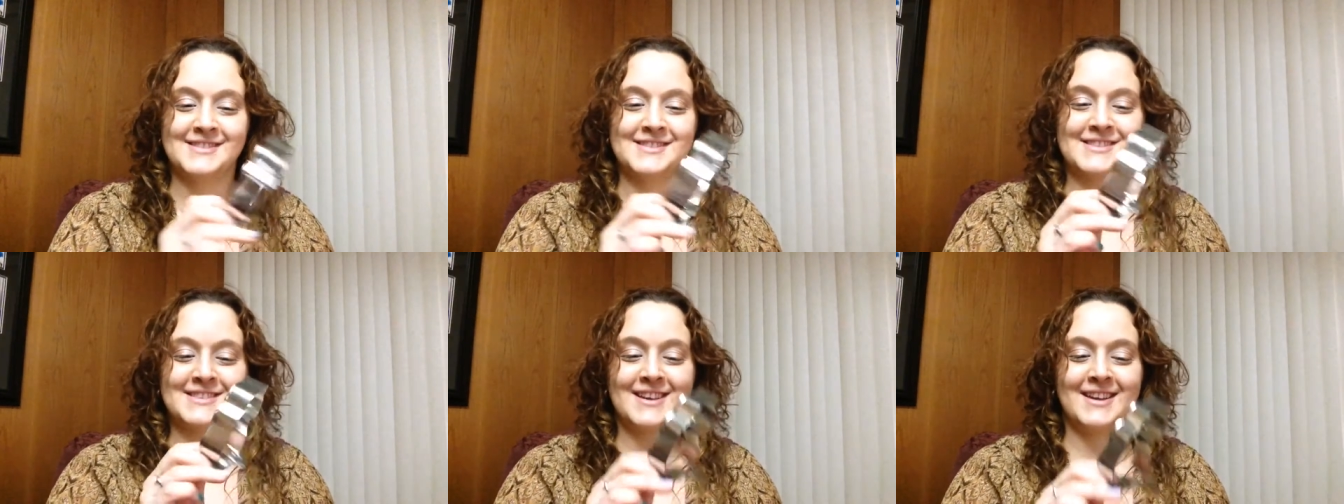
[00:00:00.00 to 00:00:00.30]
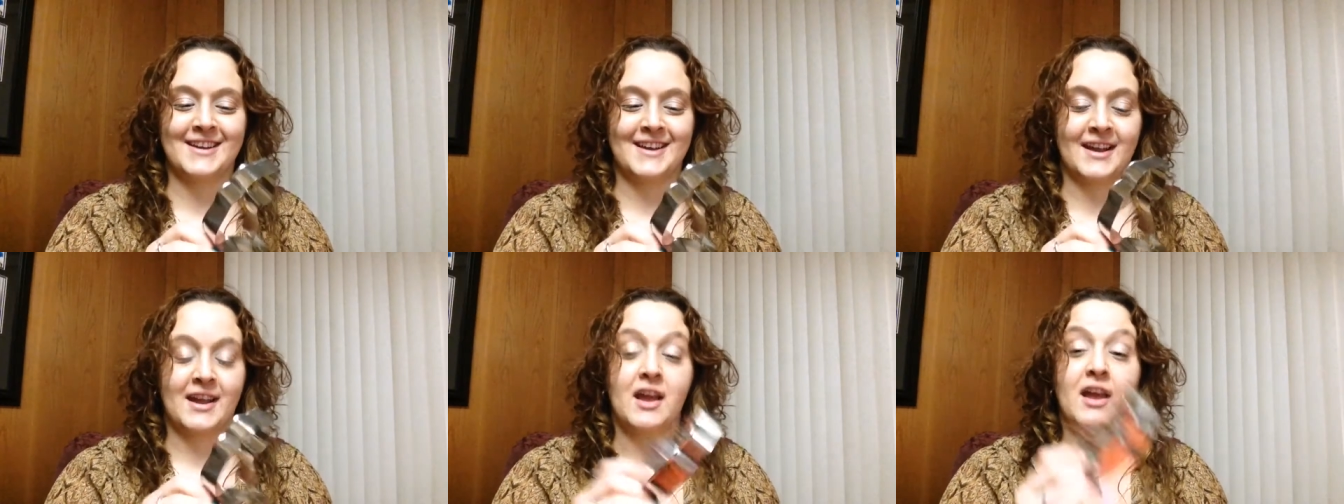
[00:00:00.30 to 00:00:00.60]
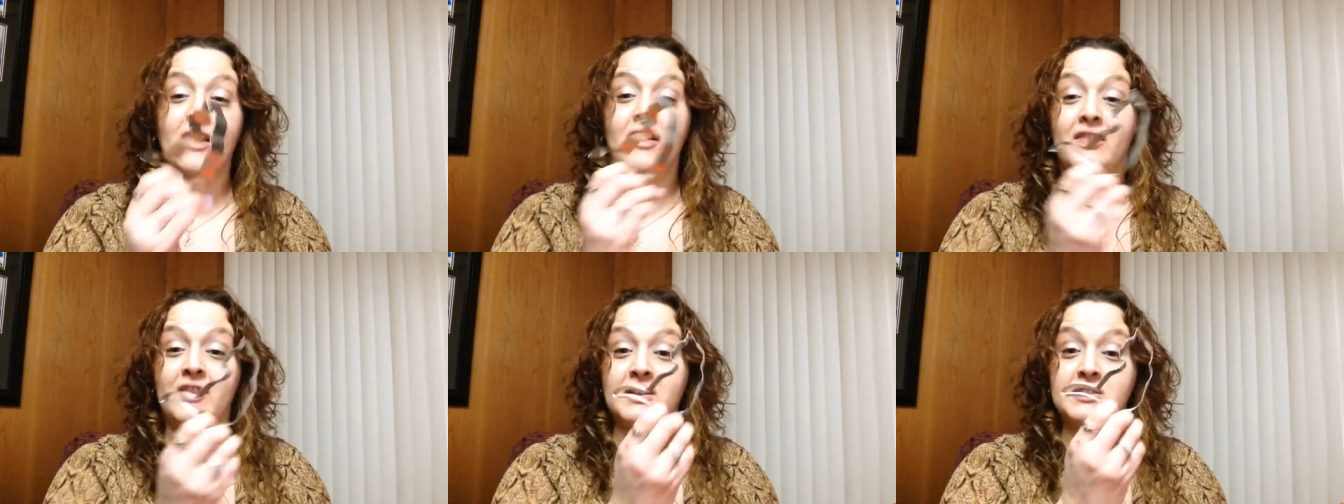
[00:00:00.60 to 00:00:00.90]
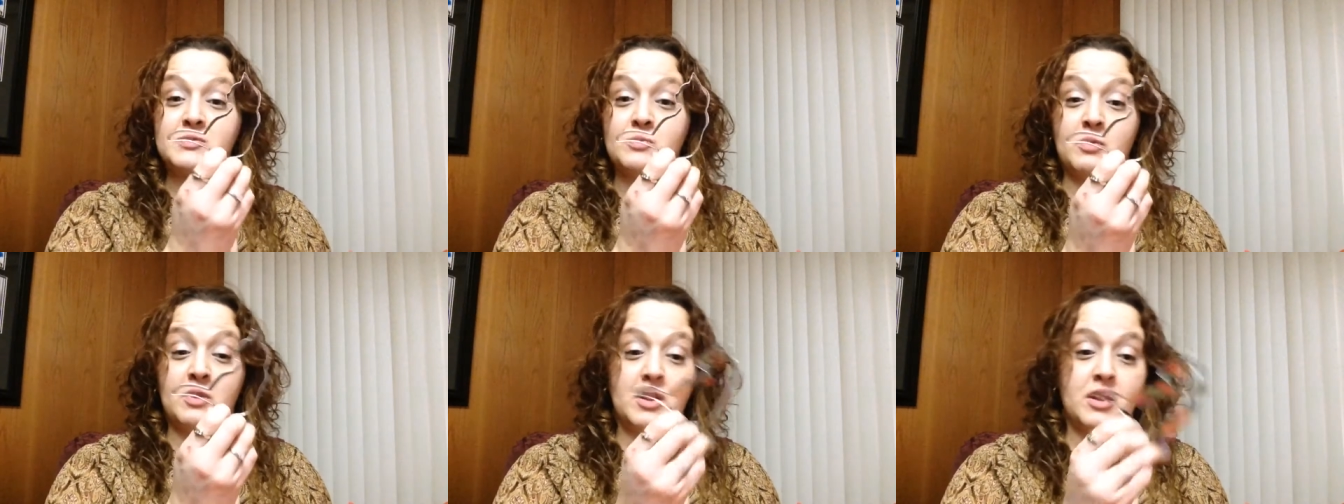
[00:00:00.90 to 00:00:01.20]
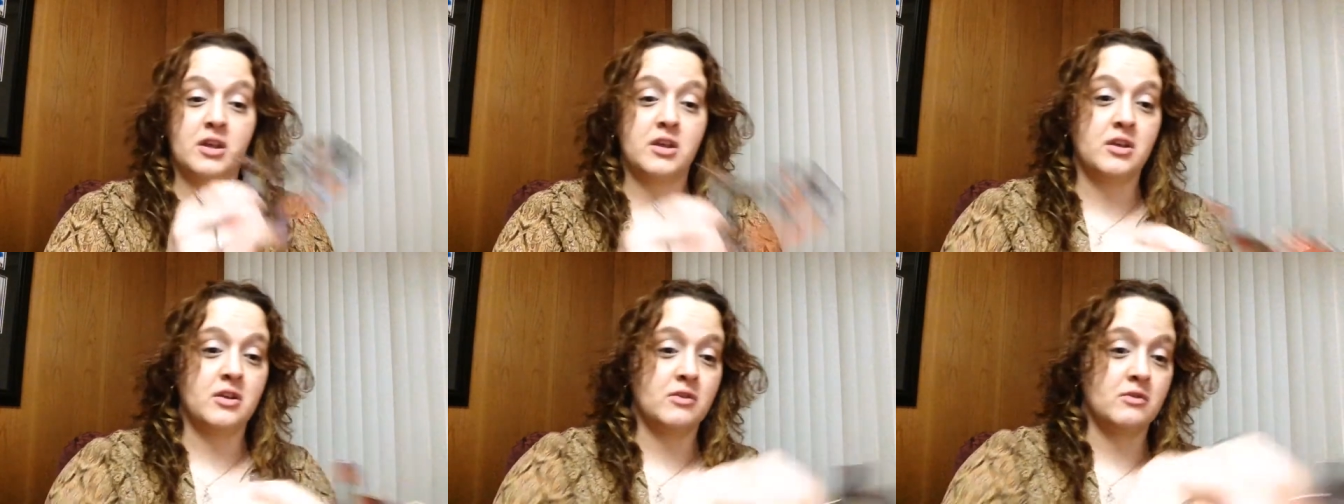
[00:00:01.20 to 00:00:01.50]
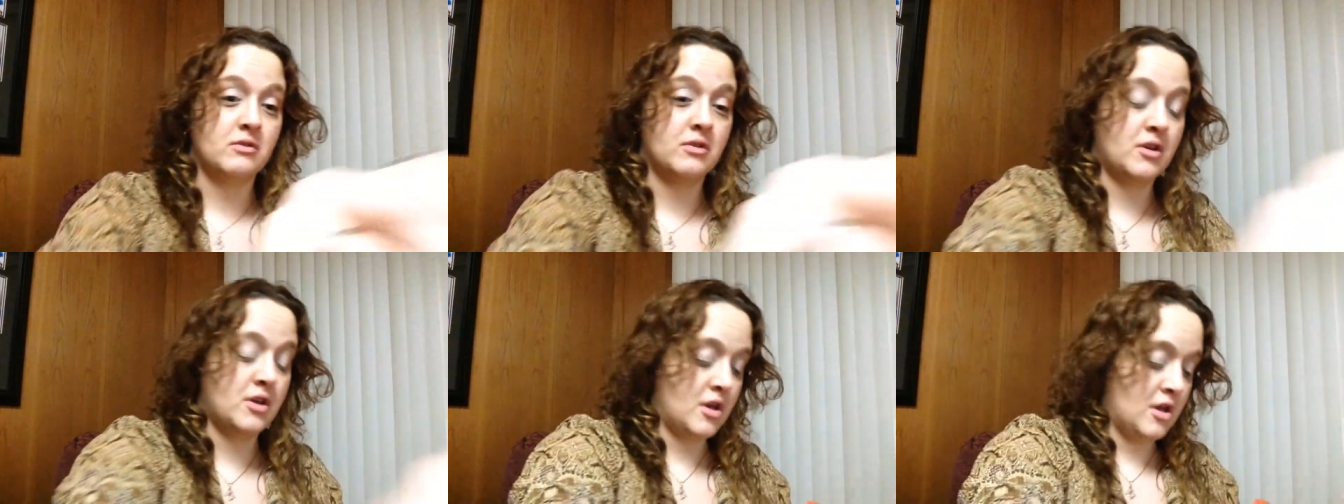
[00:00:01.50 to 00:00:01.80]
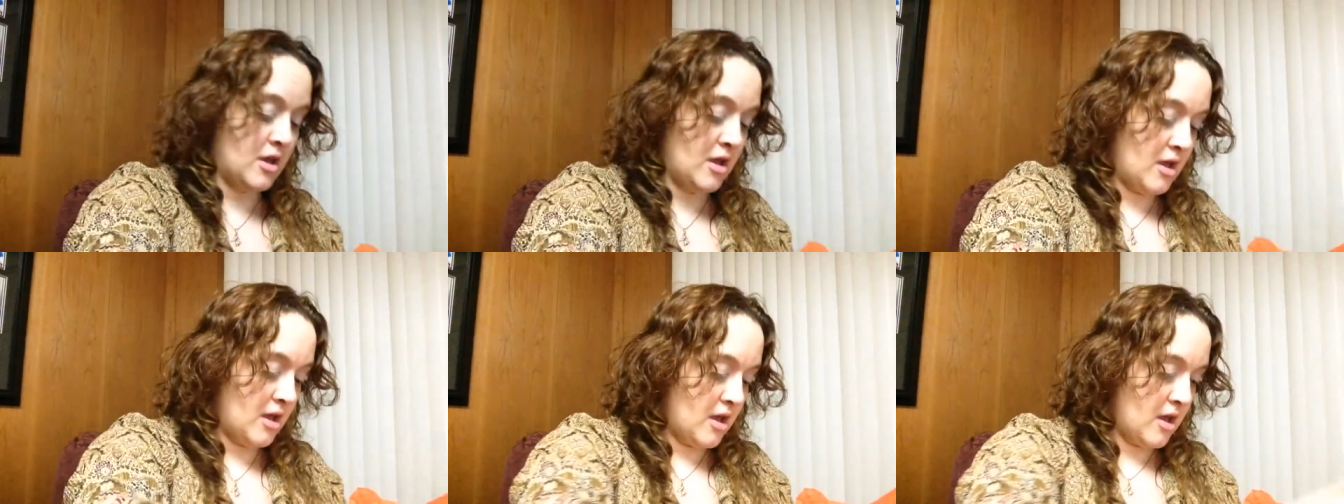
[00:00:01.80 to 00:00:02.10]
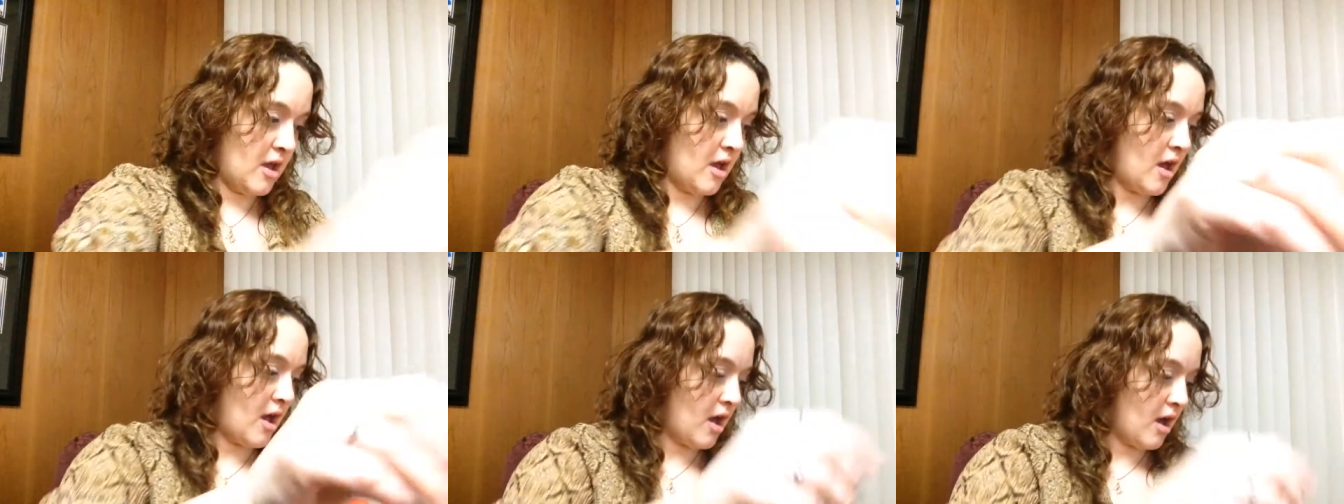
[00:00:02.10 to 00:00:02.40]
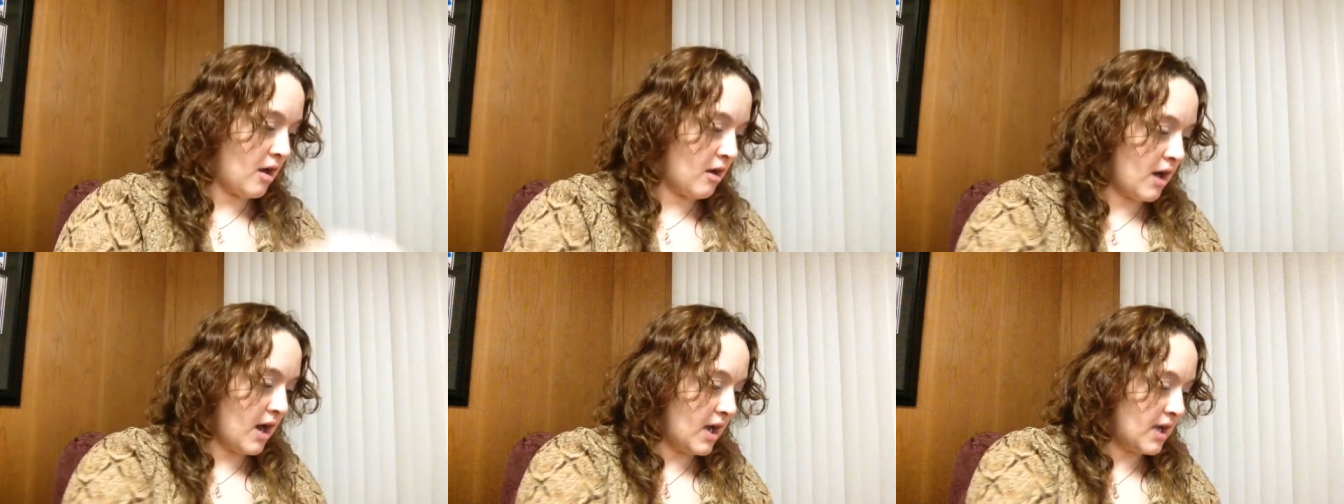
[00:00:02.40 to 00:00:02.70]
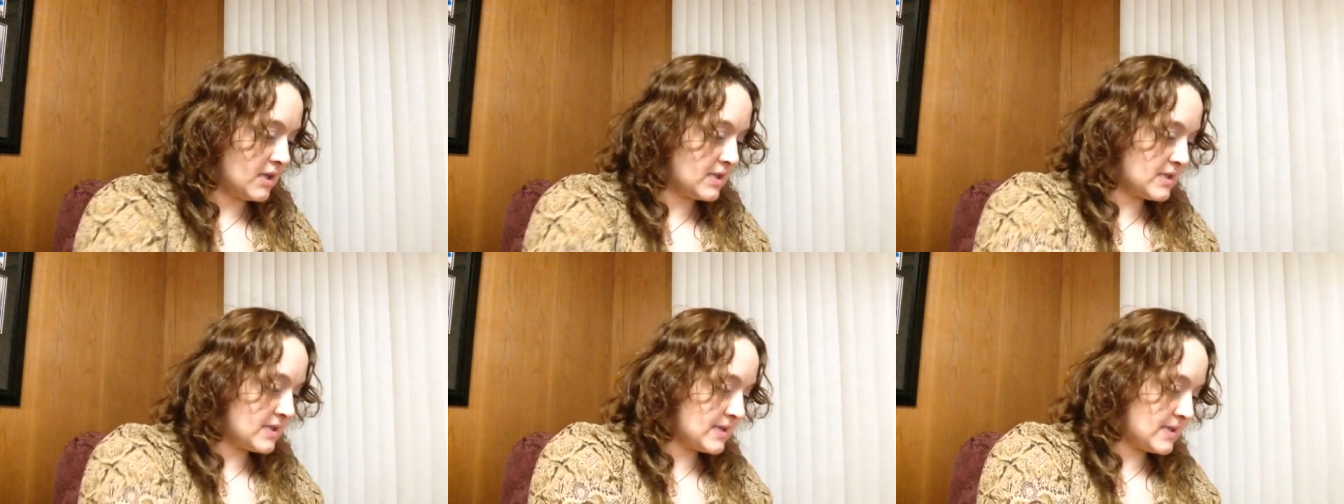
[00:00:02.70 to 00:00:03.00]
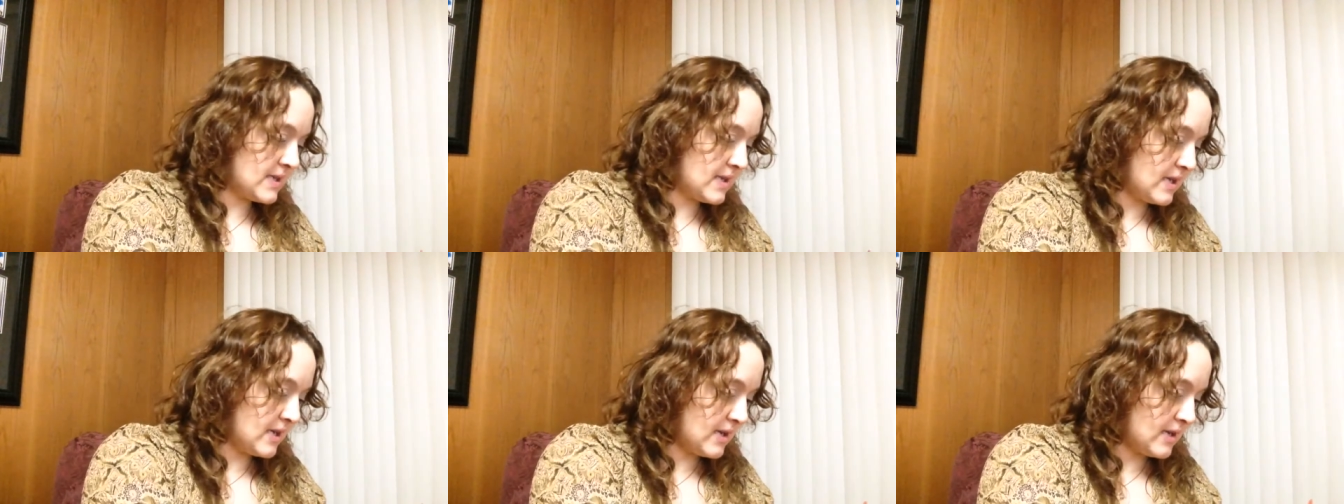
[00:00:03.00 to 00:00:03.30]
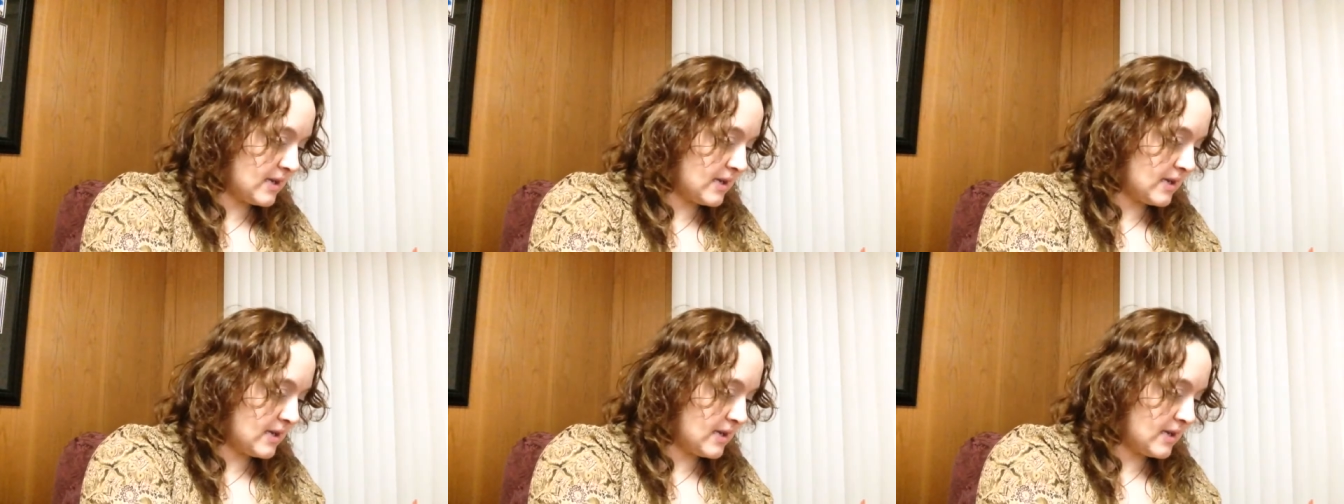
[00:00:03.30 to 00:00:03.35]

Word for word: Just kidding. That's really cute. Alright.